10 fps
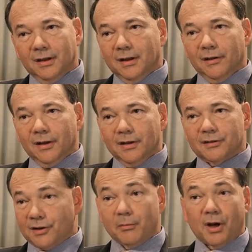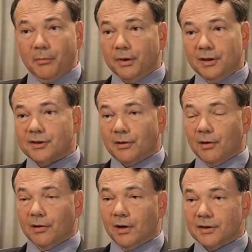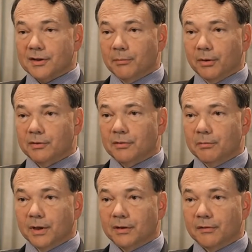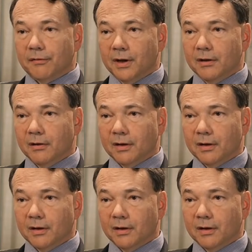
that some companies are simply too big to fail,